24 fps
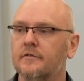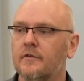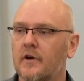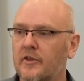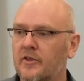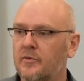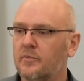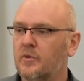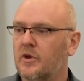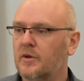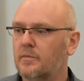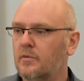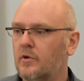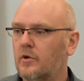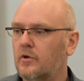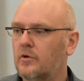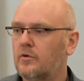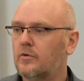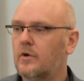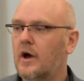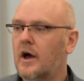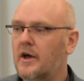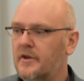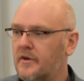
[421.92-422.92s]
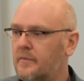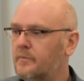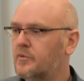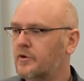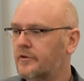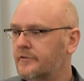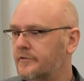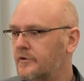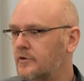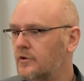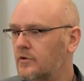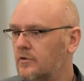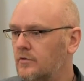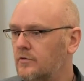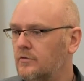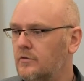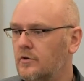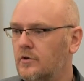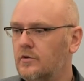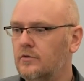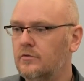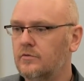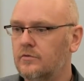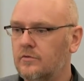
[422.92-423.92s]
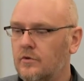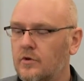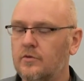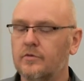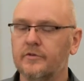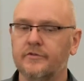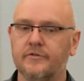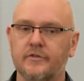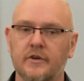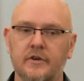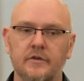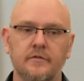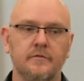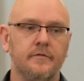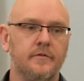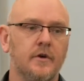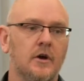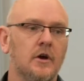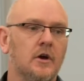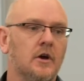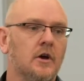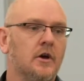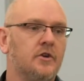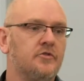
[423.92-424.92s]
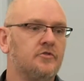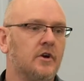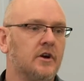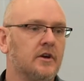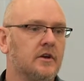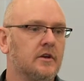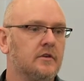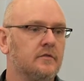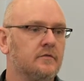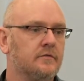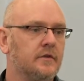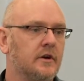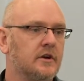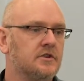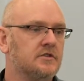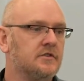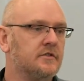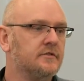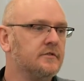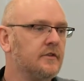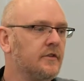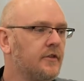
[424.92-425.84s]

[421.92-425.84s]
of other people who aren't in prison who receive drug convictions.